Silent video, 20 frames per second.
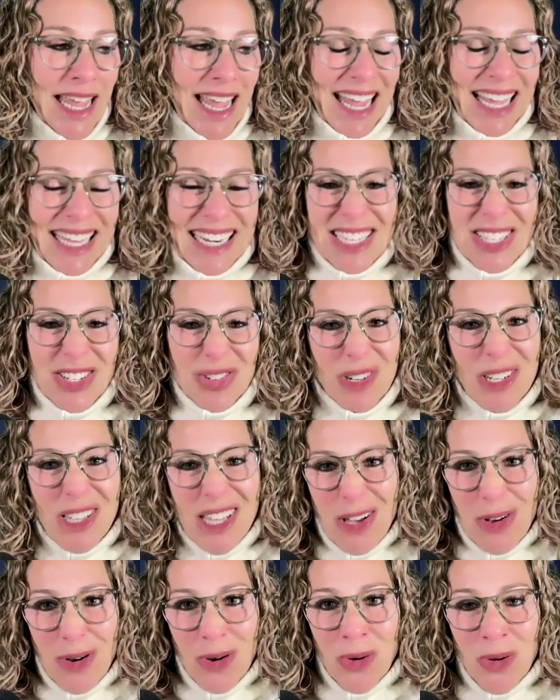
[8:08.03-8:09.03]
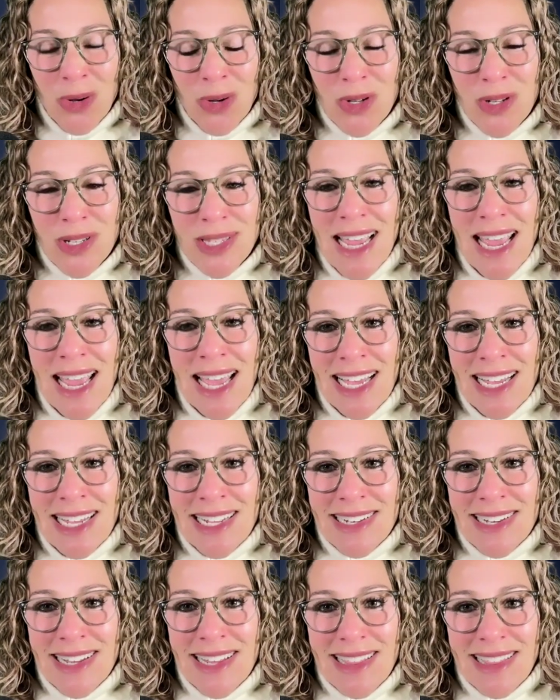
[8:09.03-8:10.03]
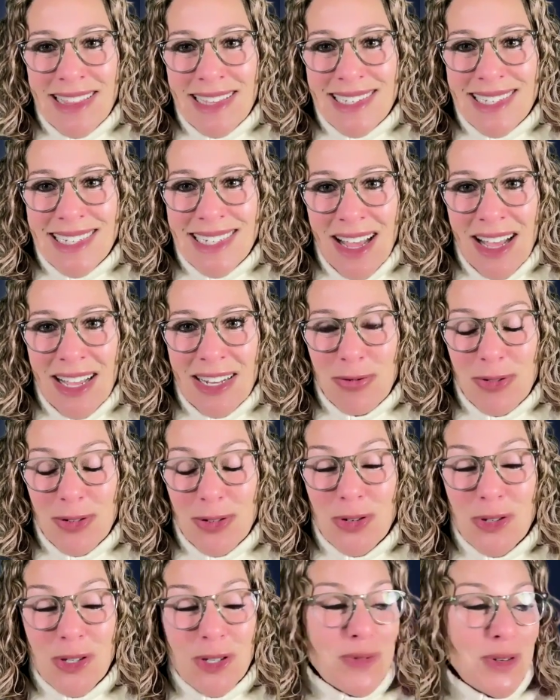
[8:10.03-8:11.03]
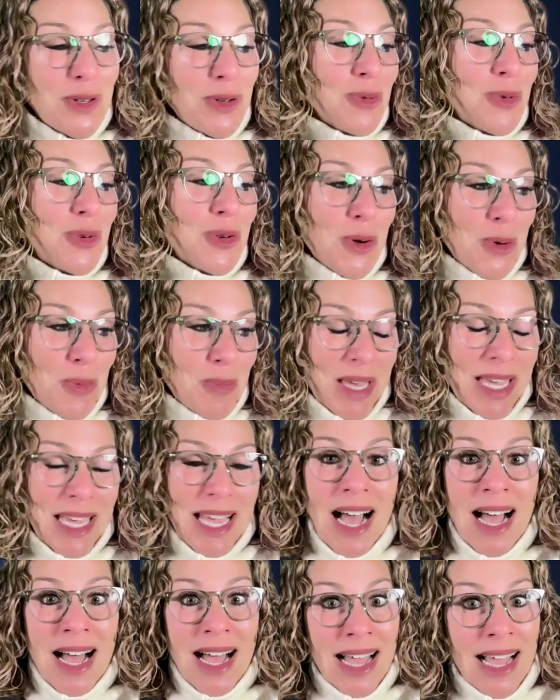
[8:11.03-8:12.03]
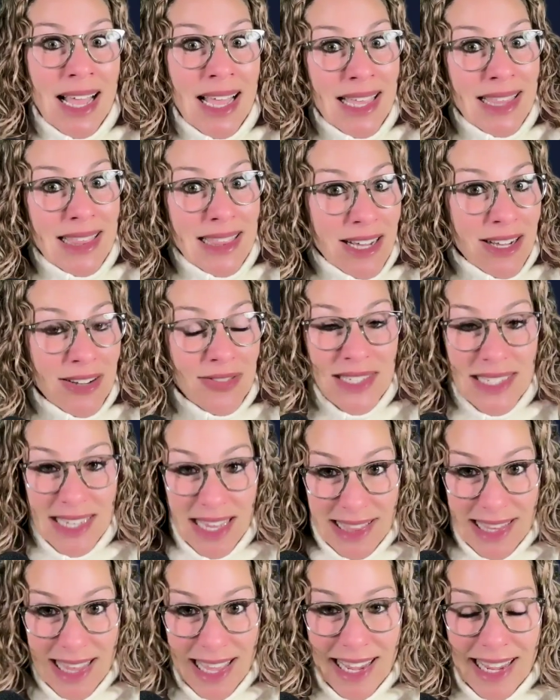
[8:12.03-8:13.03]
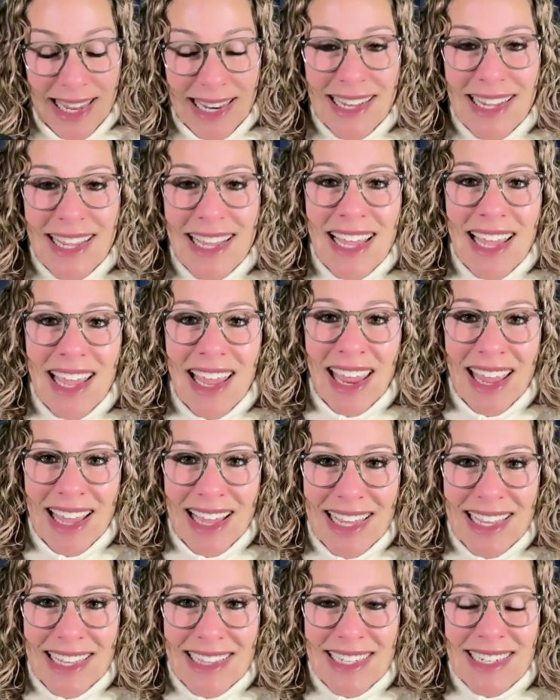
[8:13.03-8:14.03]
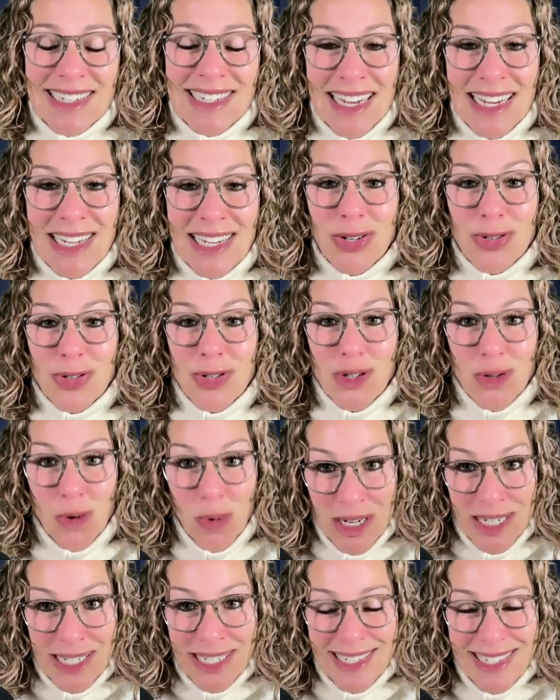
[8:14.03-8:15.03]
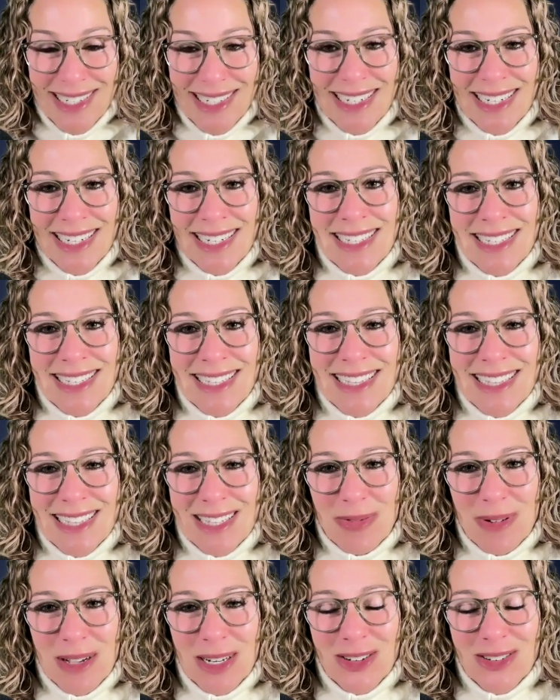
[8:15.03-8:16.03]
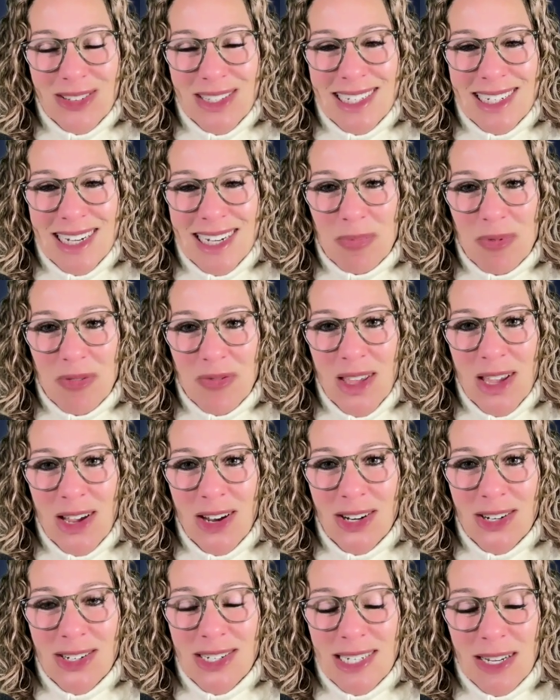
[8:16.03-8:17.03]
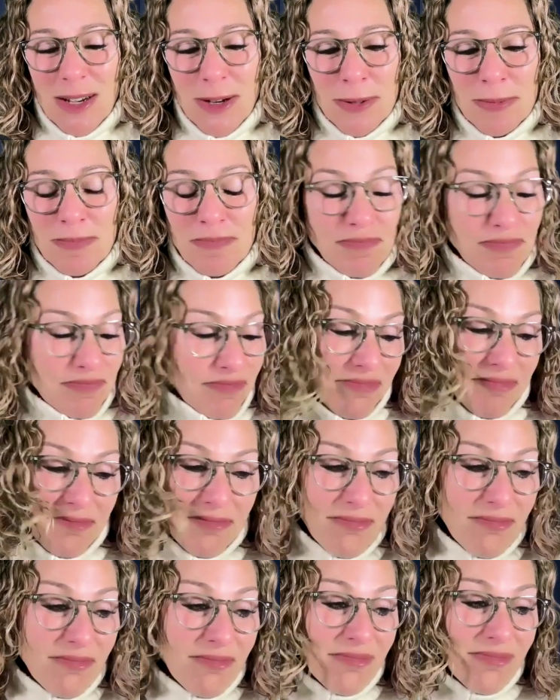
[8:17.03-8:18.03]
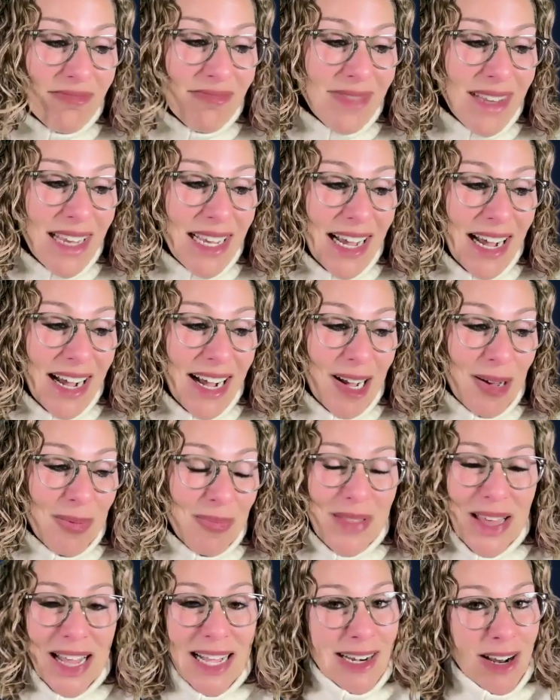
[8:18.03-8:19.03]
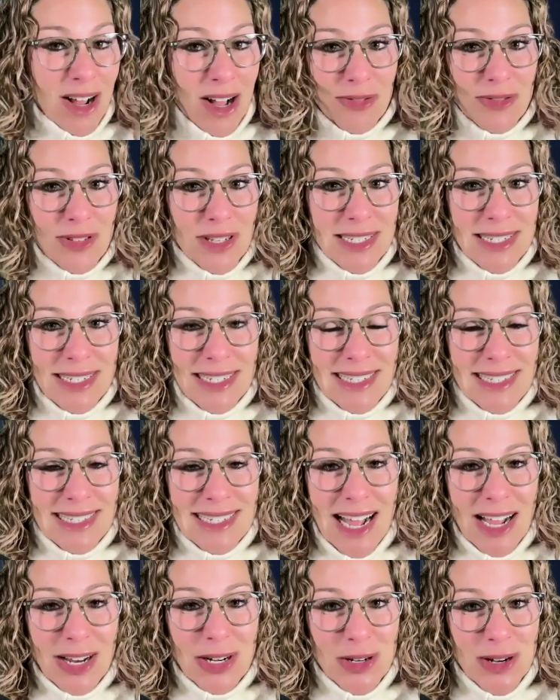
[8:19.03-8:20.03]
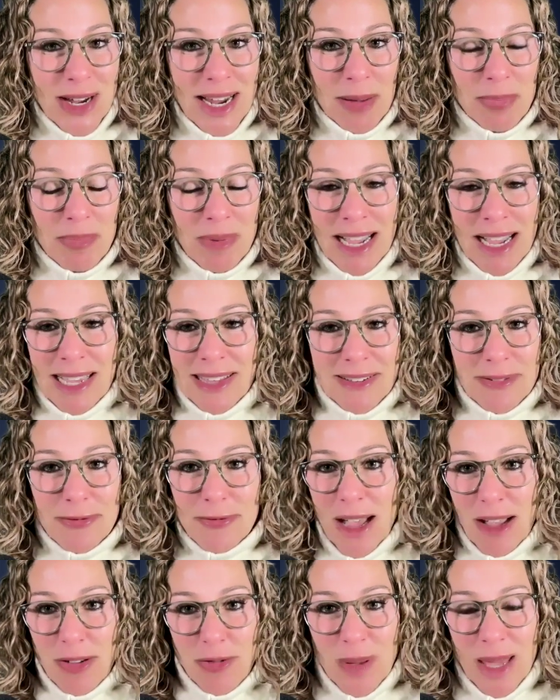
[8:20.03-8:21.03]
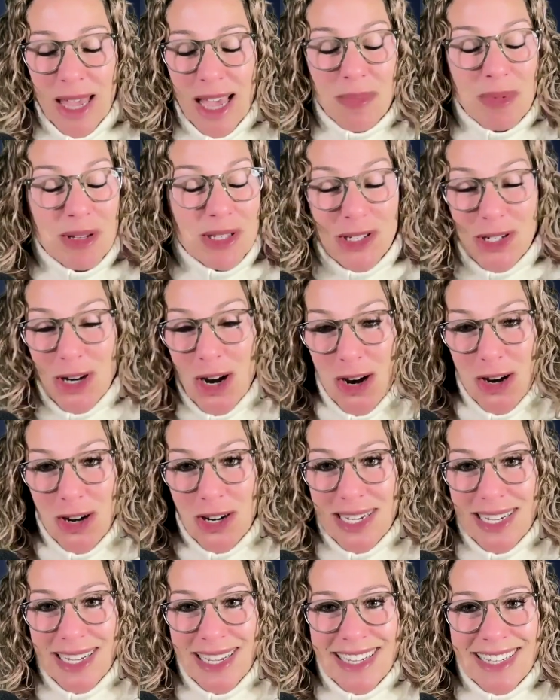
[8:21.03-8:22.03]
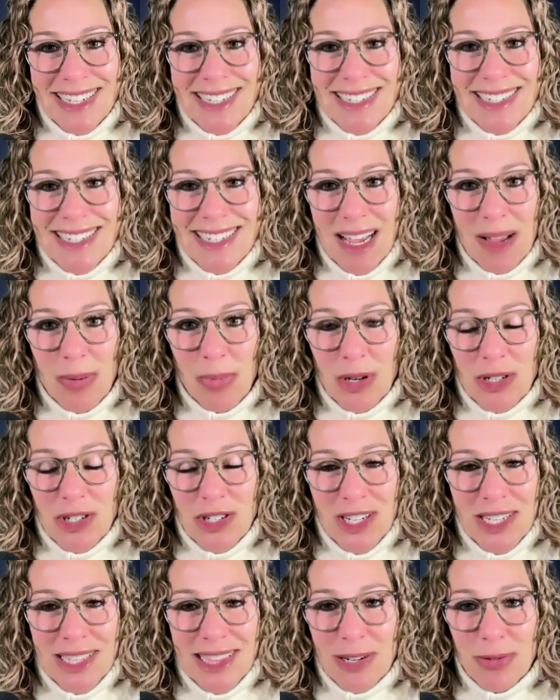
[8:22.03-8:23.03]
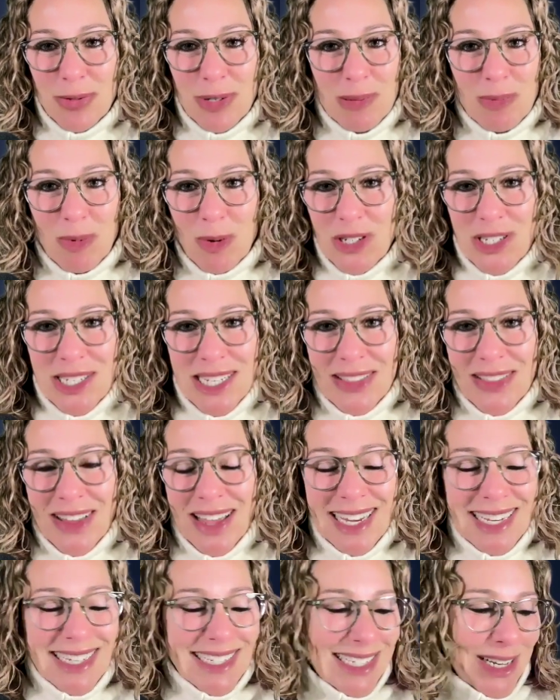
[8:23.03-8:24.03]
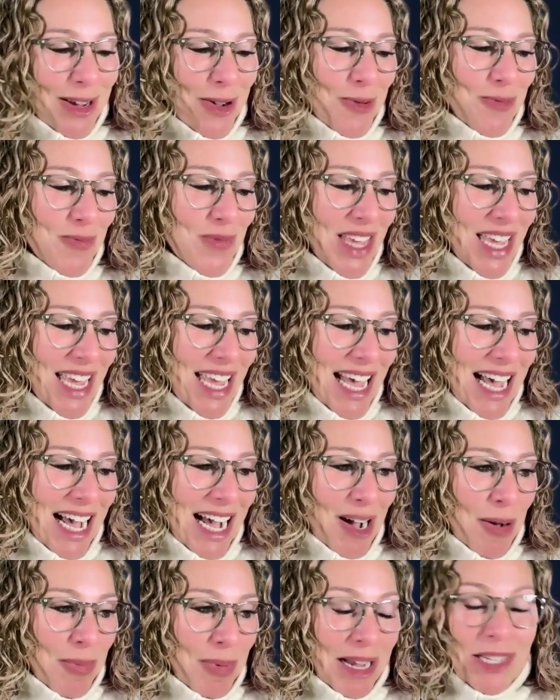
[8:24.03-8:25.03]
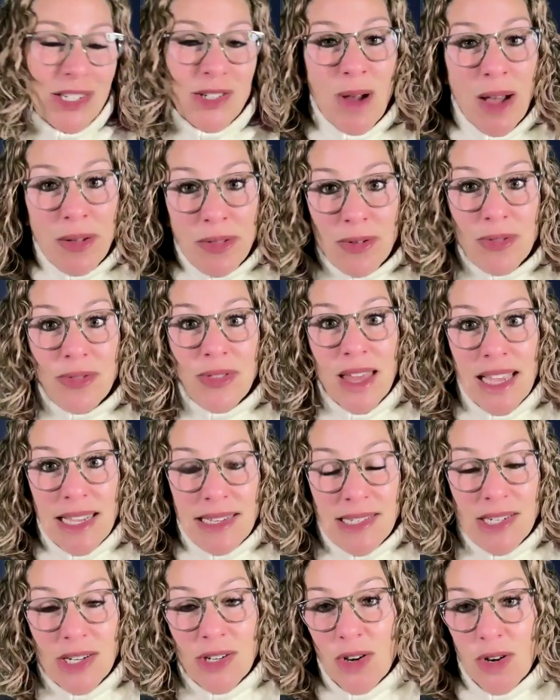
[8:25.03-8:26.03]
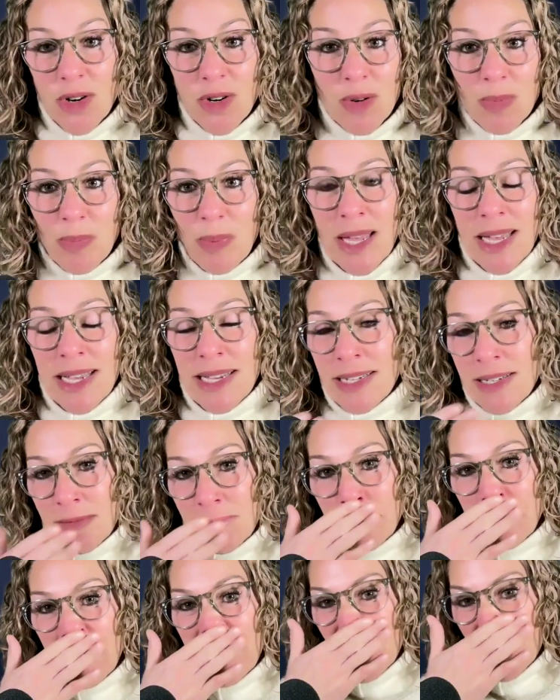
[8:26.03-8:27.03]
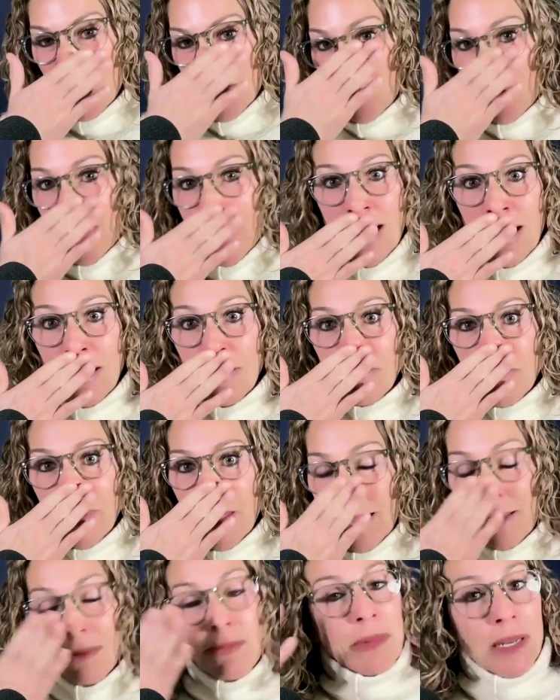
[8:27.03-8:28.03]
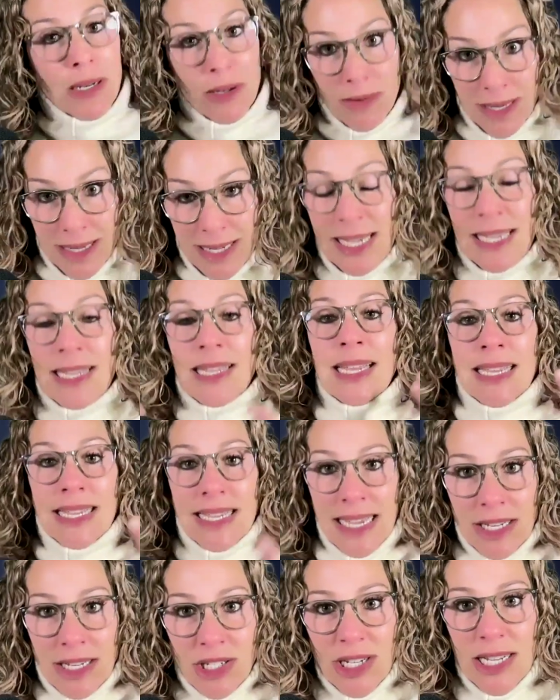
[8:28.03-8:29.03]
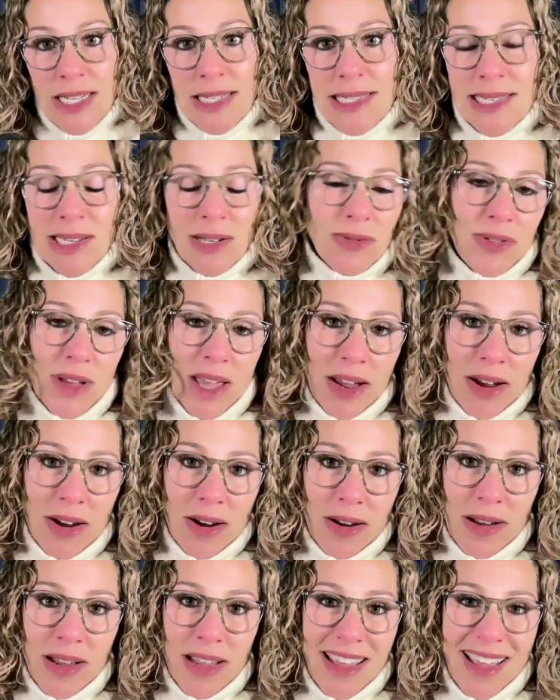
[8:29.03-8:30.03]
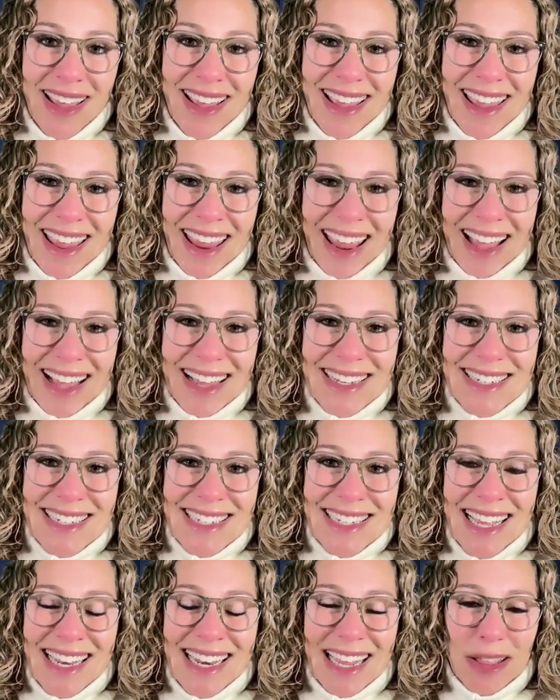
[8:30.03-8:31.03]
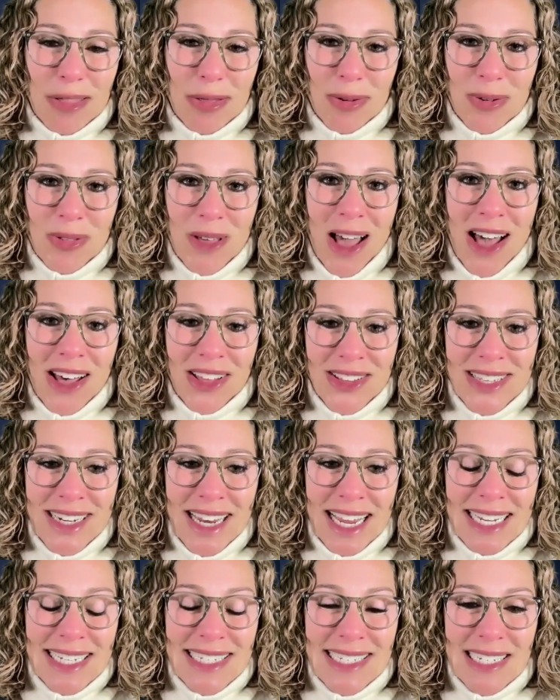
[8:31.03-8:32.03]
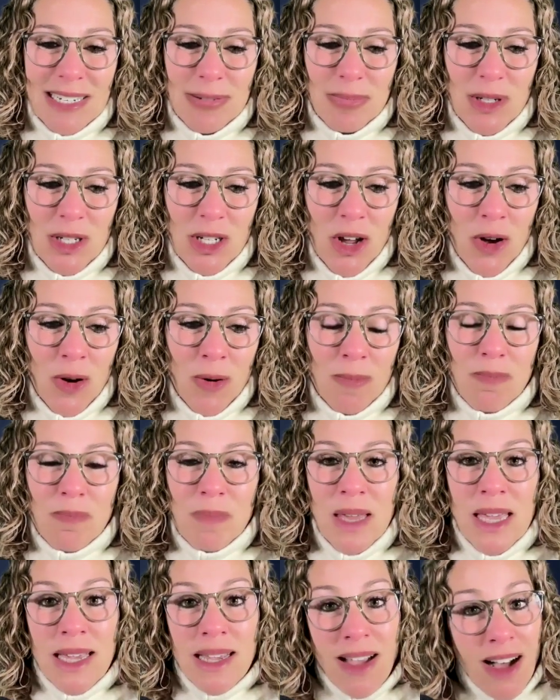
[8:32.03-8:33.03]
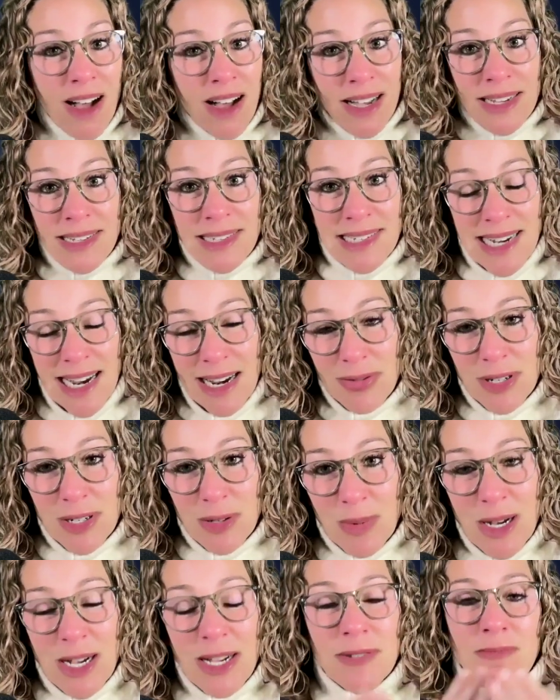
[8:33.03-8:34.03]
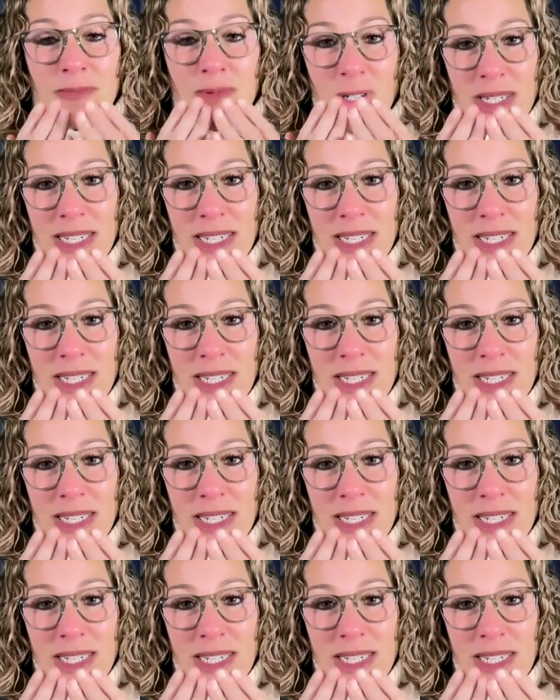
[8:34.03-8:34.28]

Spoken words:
And it's really cold, and the sun, for those of you who know me, I love sunlight, and the days are shortened in the winter this time of year. So that often is not great. By 5 p.m., it's dark, and I'm wishing there was more sunlight. So I do other things to cope and make sure that I'm engaging in self-care and getting through the holidays. So big hugs to everyone.